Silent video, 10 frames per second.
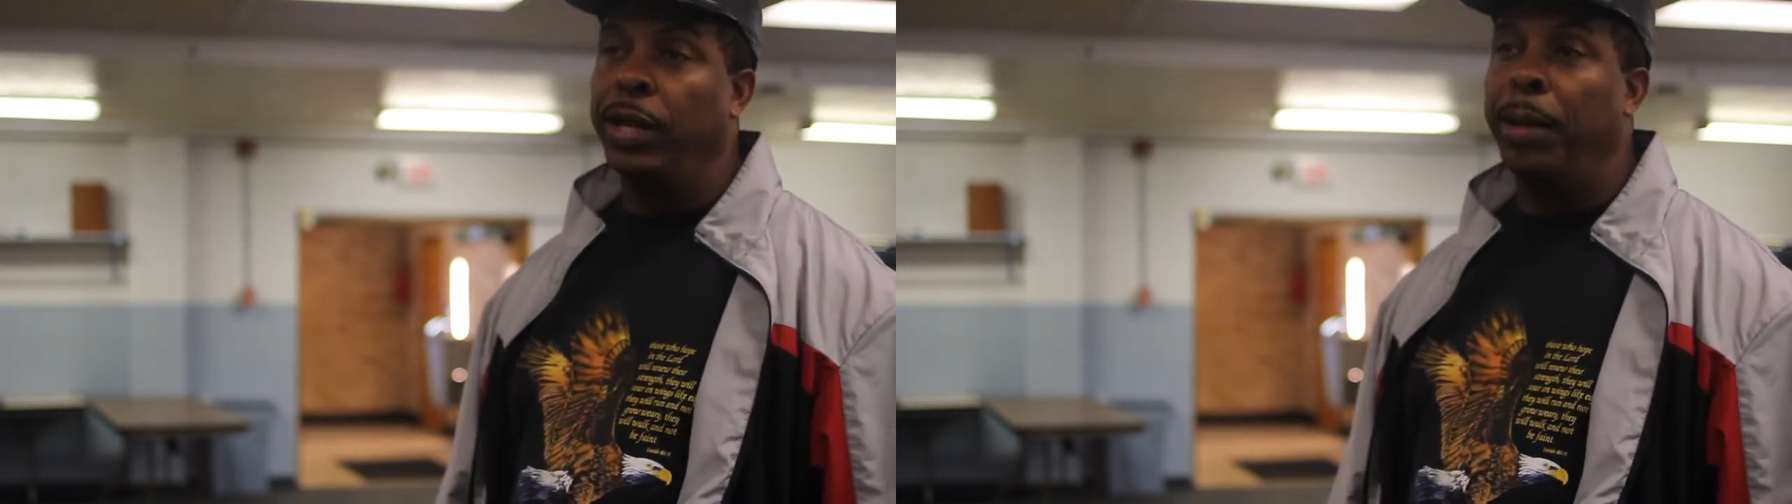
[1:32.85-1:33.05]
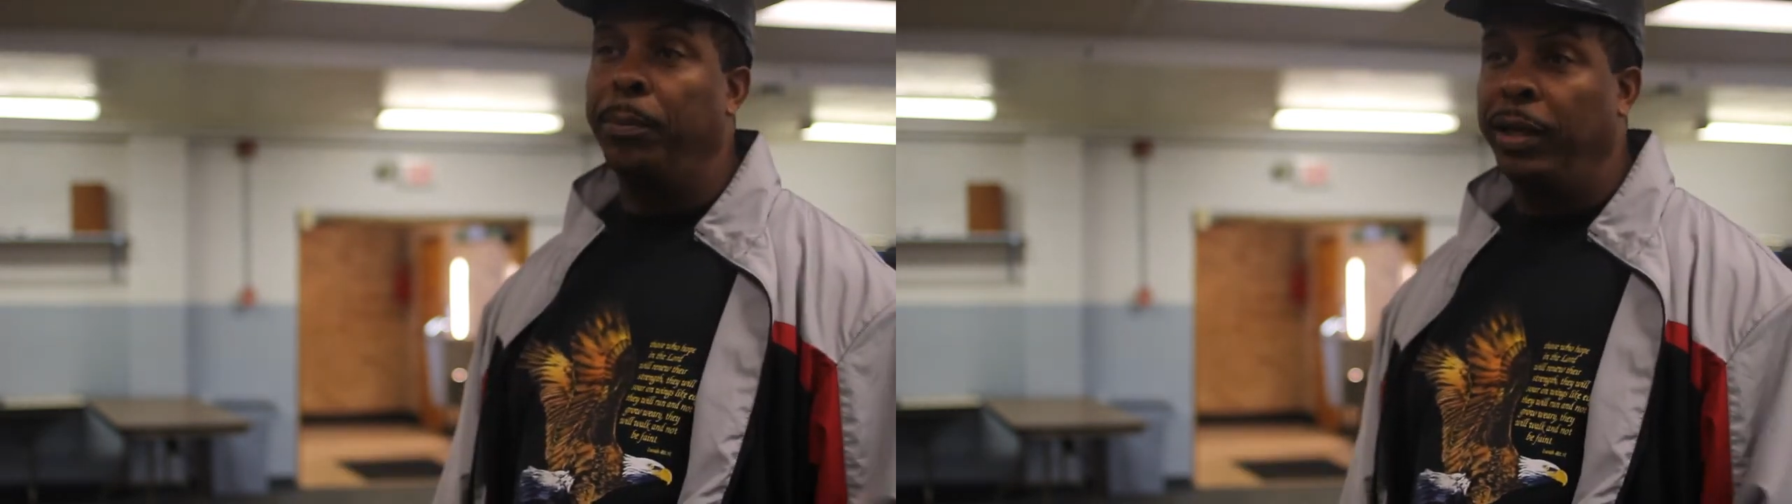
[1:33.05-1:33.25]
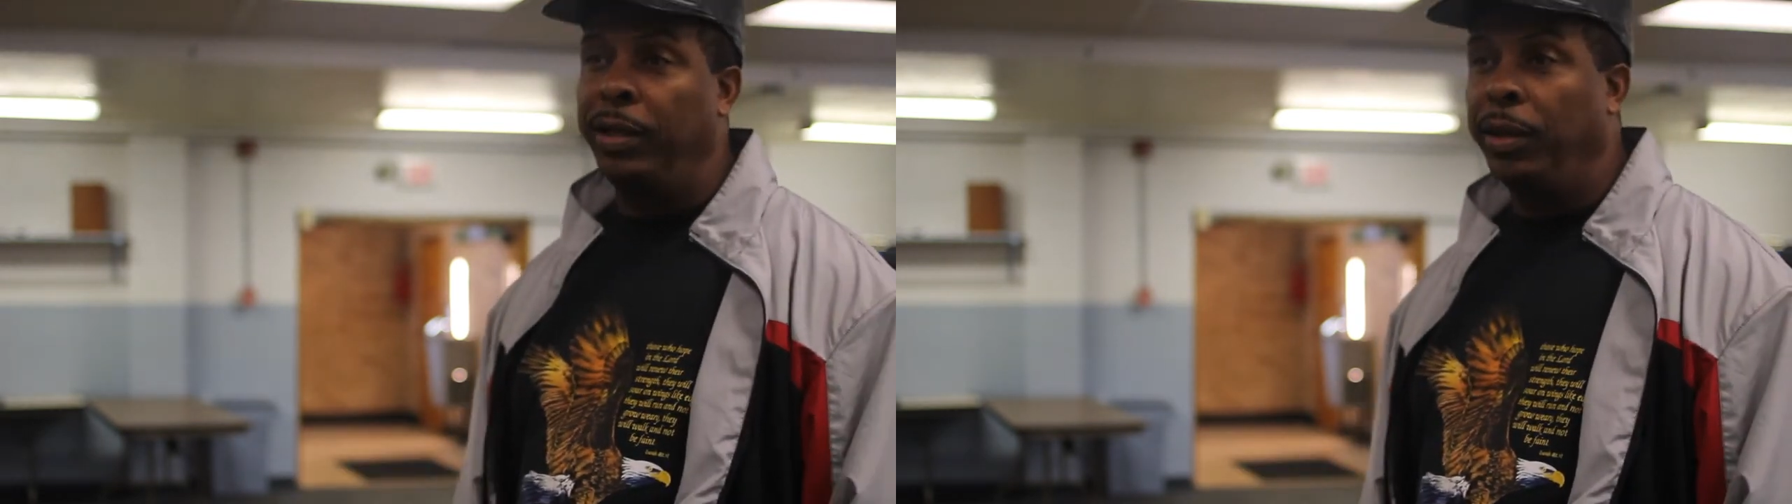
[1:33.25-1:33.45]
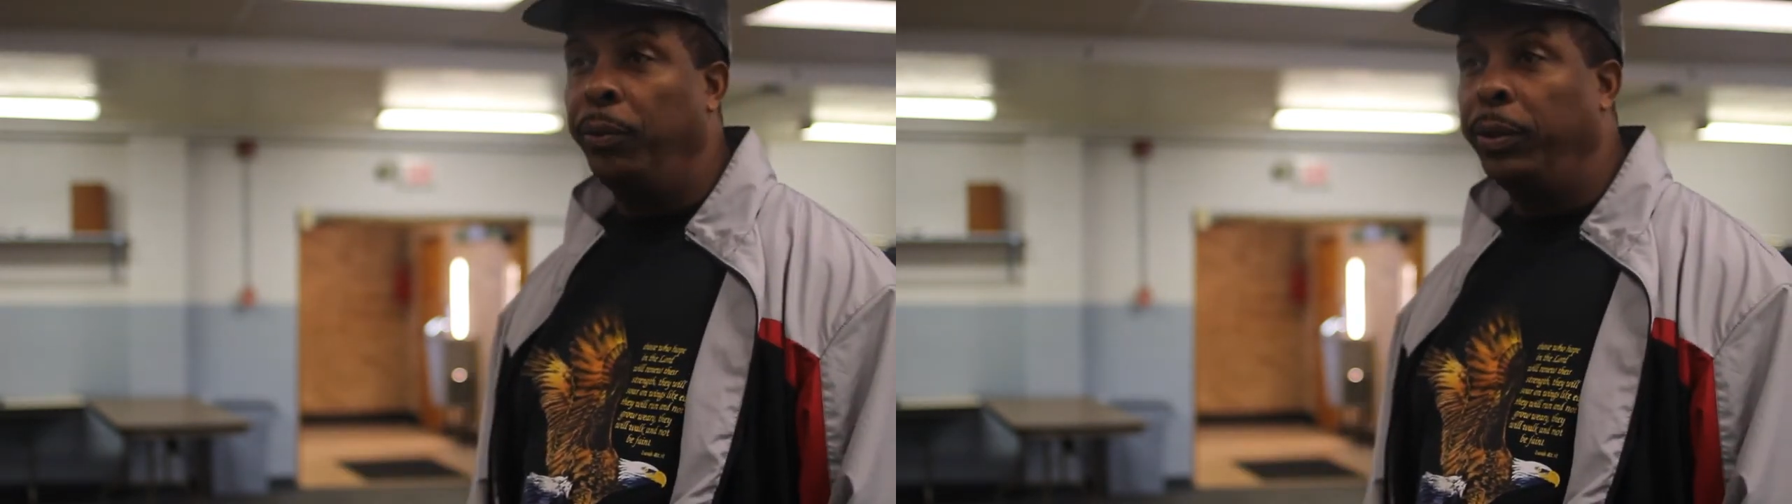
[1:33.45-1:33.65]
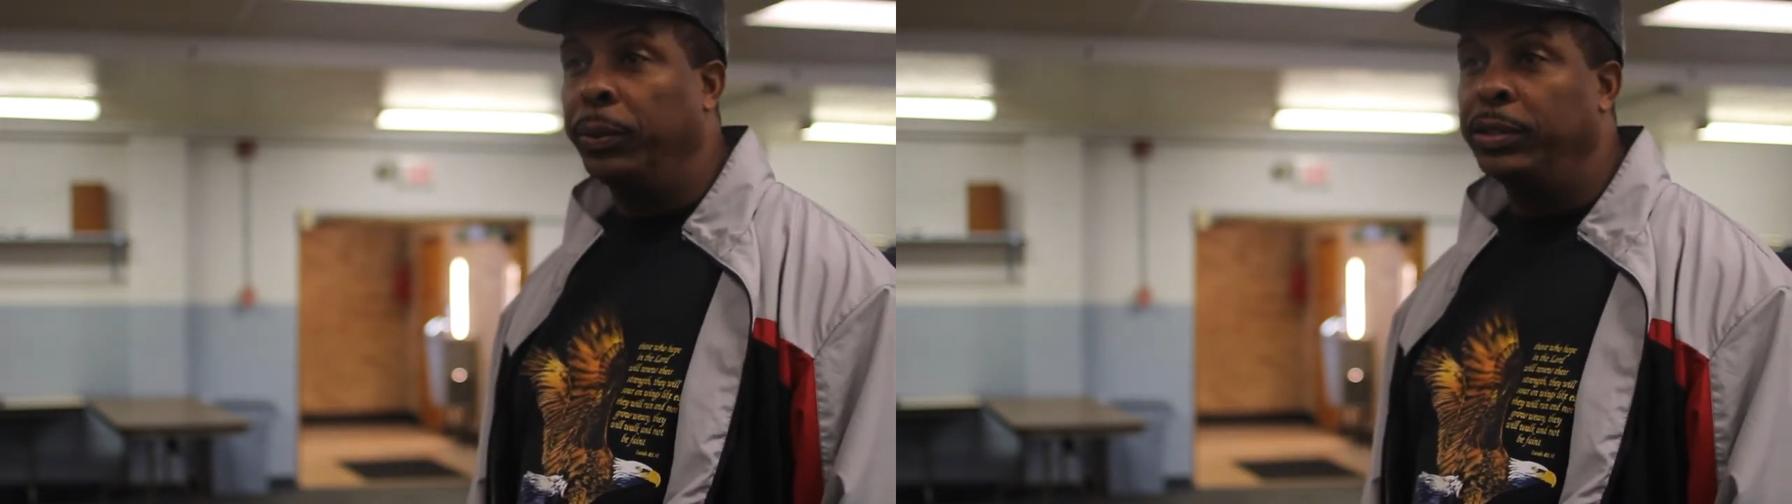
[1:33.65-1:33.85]
not money that
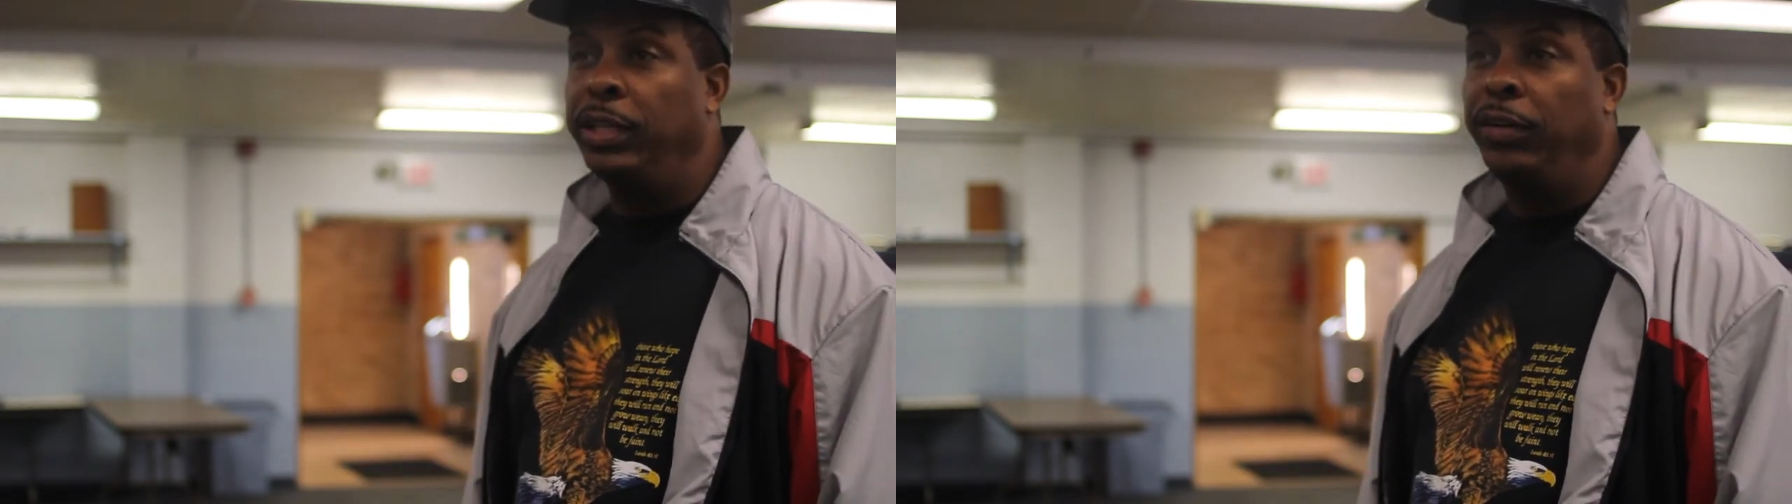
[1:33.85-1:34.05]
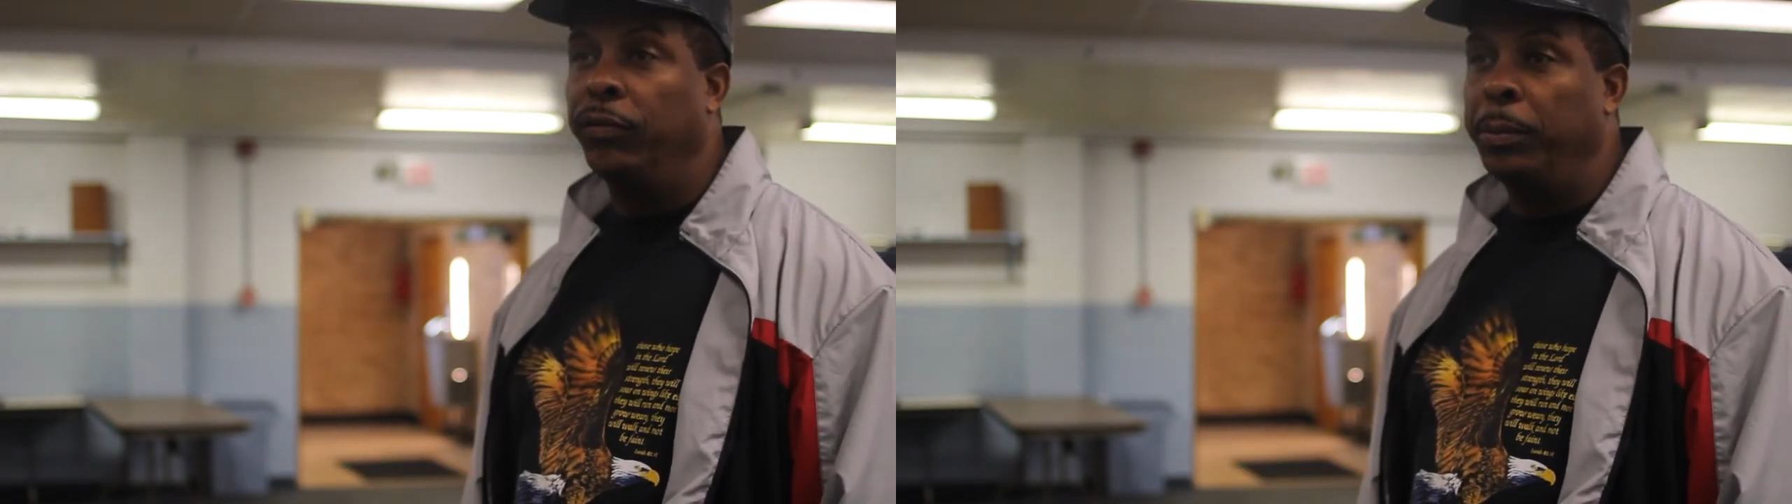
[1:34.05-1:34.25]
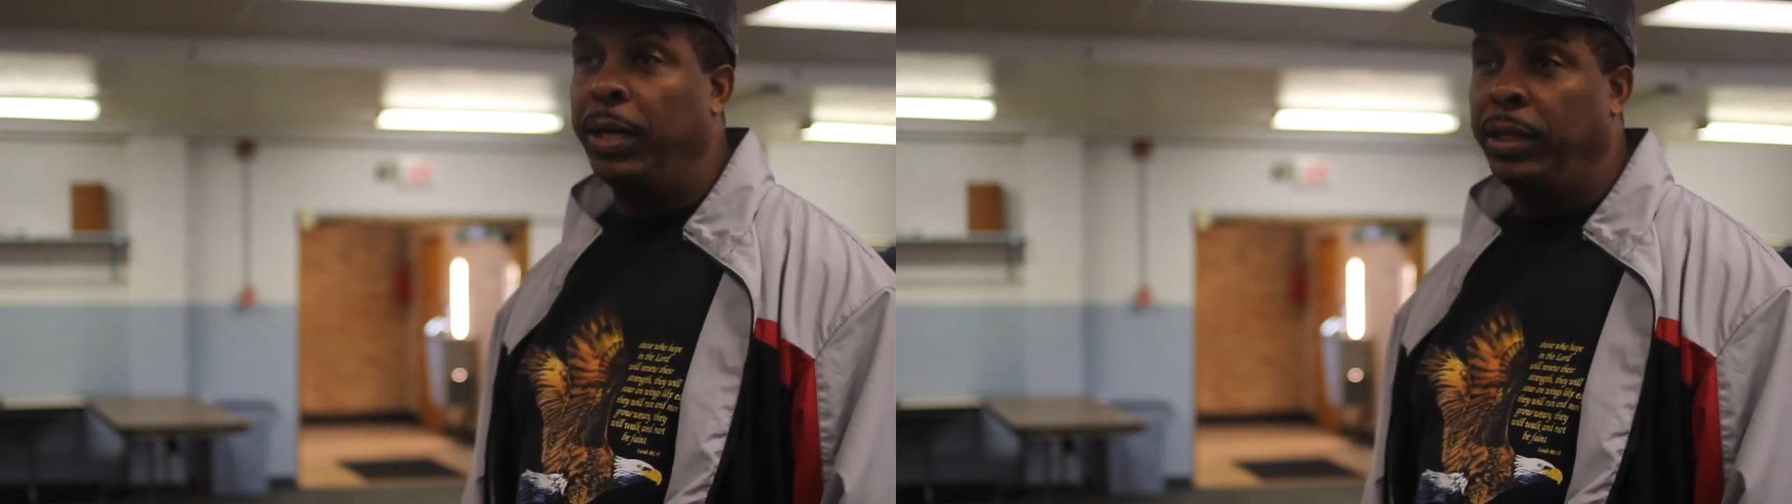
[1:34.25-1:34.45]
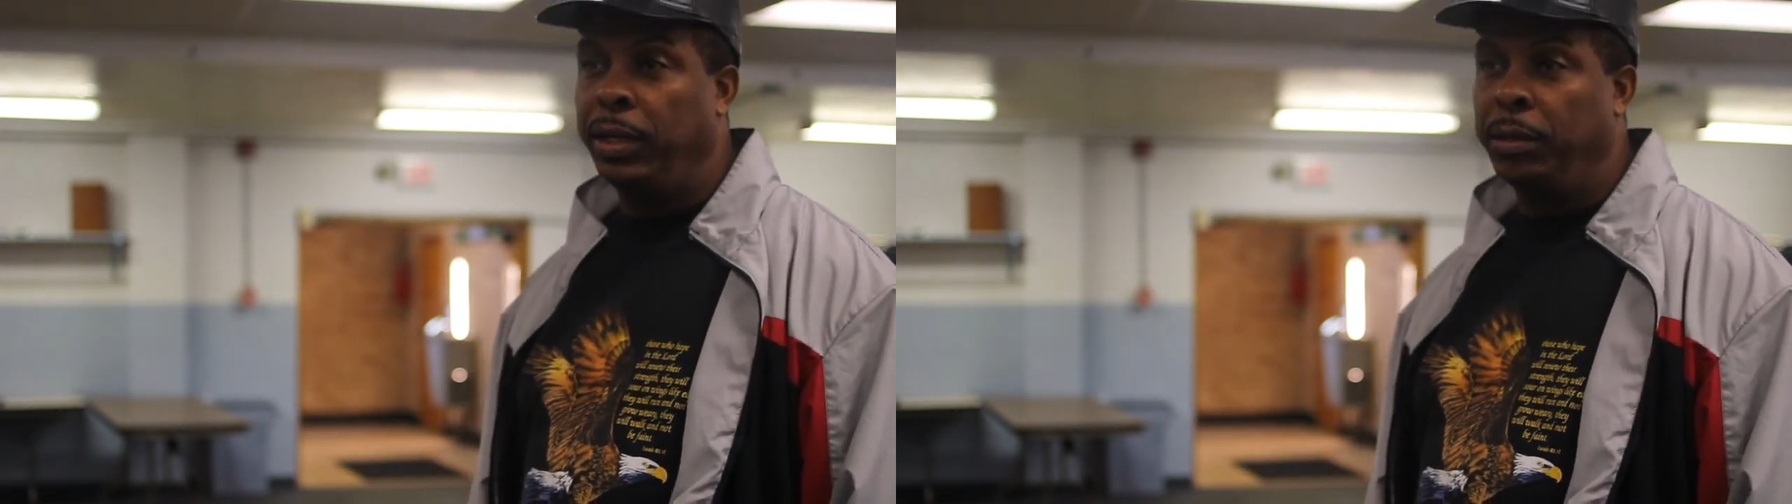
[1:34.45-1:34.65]
we receive from any other